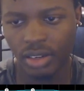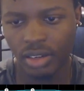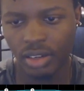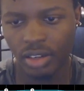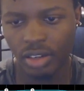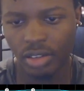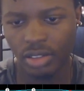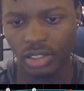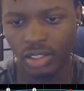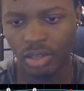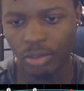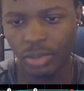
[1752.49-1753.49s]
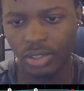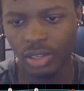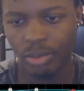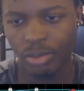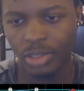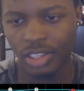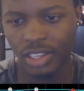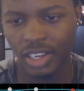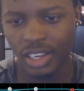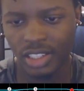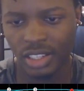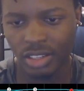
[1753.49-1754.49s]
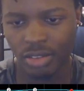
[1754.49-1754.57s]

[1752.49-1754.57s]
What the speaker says: Oh shit, I'm in the high shelf.